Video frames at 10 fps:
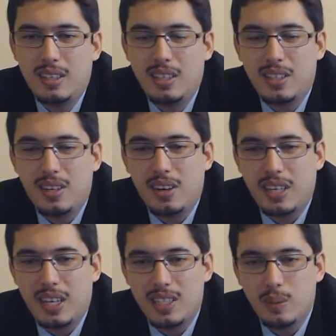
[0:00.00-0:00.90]
just
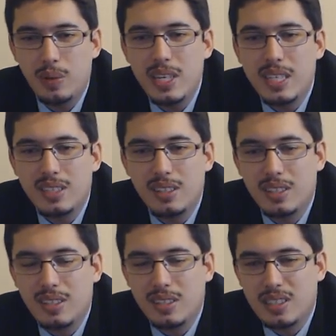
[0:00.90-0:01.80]
can't catch a break,
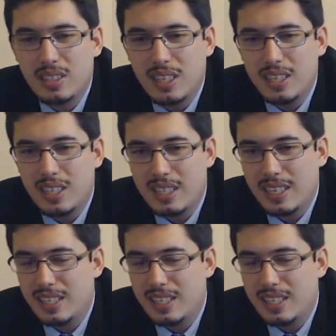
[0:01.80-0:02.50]
Tony Kanaan, can he?